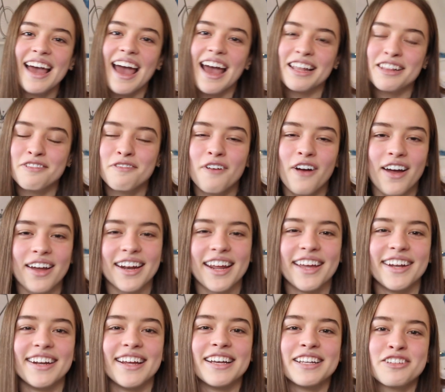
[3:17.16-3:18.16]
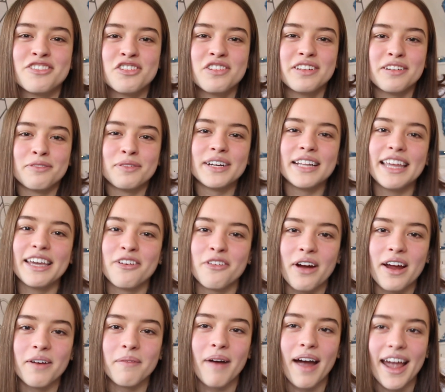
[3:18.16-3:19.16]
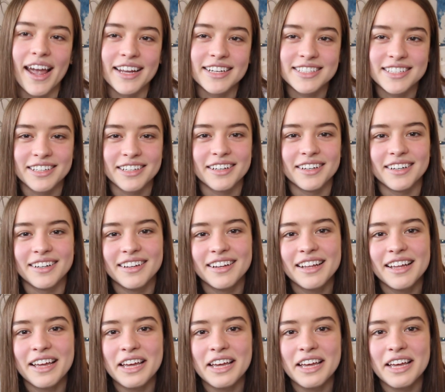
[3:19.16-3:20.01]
it's fun and it's just a really great way to,